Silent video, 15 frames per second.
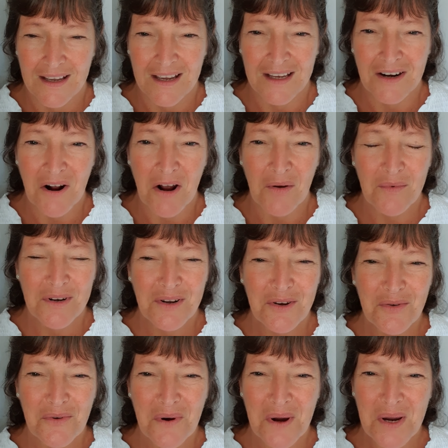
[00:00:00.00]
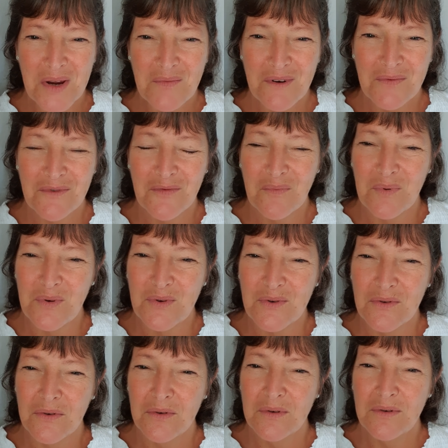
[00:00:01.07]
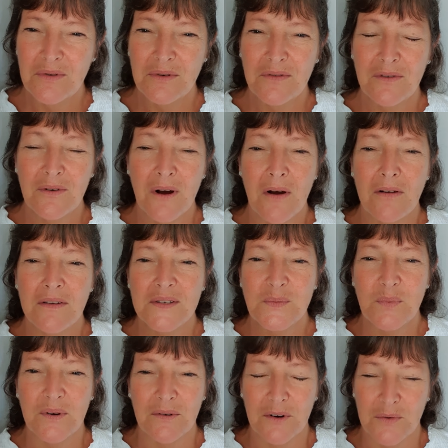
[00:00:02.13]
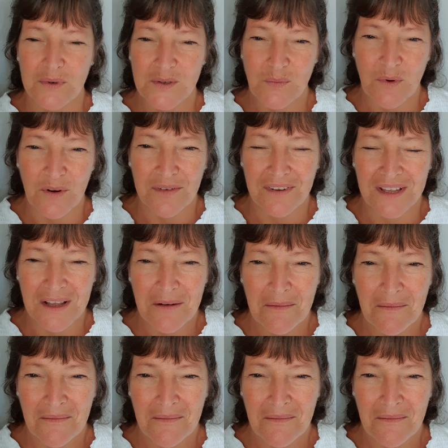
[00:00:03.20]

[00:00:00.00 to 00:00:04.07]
And I'm in agreement with beautiful Holy Spirit who is moving.